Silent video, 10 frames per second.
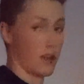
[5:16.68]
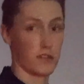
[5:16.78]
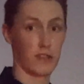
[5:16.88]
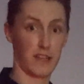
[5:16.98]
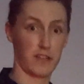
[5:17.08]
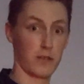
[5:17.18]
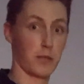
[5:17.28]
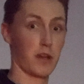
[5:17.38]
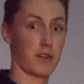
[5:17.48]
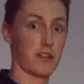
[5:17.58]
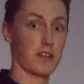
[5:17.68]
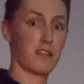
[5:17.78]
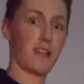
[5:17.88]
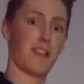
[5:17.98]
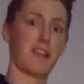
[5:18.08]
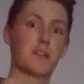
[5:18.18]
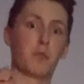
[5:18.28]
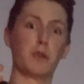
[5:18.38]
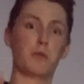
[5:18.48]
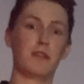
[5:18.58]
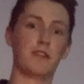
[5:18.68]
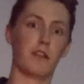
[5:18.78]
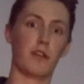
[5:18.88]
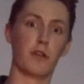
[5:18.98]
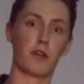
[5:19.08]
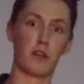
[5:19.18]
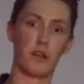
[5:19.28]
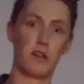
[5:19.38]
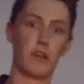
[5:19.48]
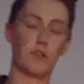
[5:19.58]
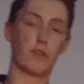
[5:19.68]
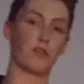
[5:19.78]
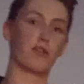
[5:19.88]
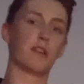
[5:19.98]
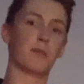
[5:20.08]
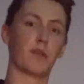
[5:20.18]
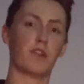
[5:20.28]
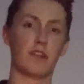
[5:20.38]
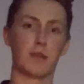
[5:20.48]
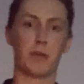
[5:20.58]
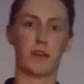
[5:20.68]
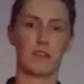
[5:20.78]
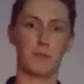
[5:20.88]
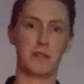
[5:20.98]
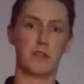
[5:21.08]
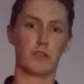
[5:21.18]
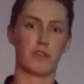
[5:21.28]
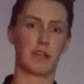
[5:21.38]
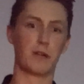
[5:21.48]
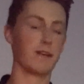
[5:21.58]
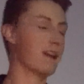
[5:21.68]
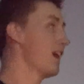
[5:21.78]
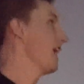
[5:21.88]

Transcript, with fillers: constellation of Perseus. That's where you'll need to look to truly appreciate the Perseid meteor shower,